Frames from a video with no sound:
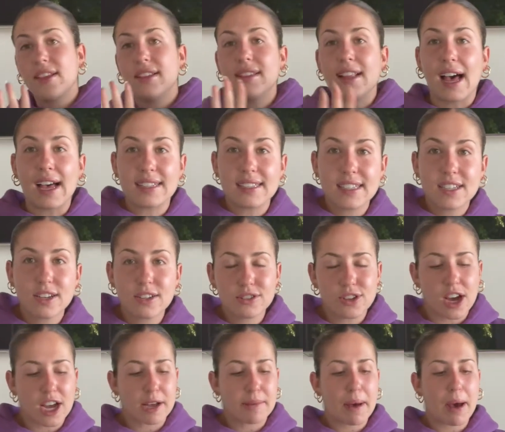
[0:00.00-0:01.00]
last thing I'll
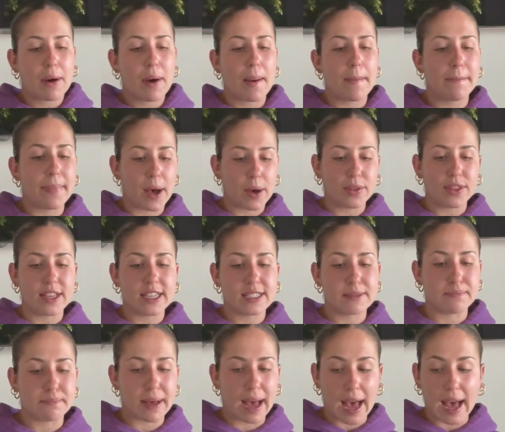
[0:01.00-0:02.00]
talk about this
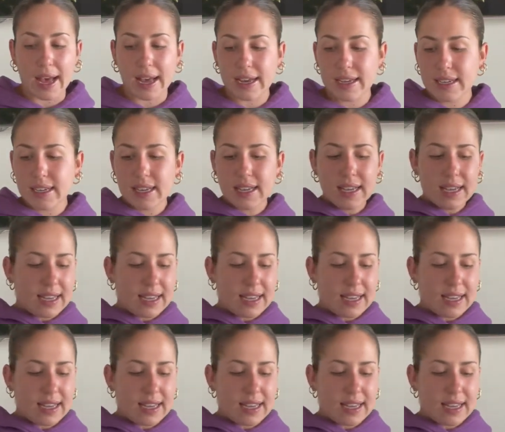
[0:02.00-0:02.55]
bag